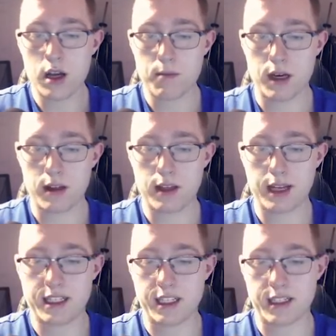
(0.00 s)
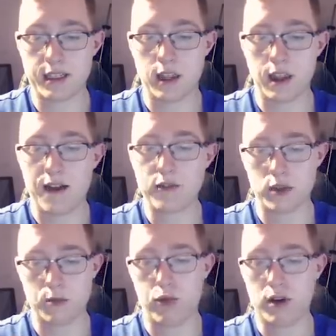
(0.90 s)
But as you can see, the left
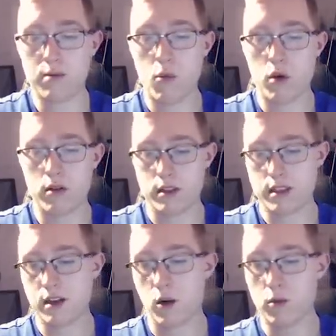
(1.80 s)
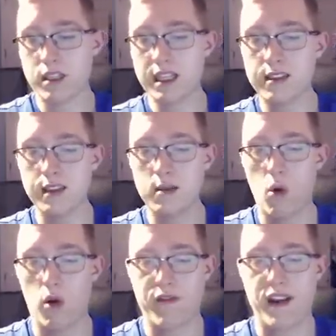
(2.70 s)
was decently
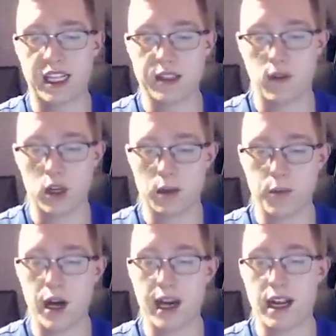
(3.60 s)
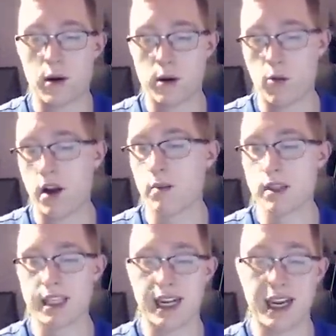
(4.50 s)
more effective on the play. Now, we were able
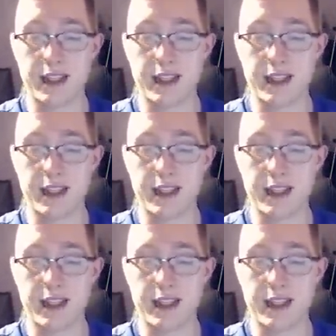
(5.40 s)
to get a hit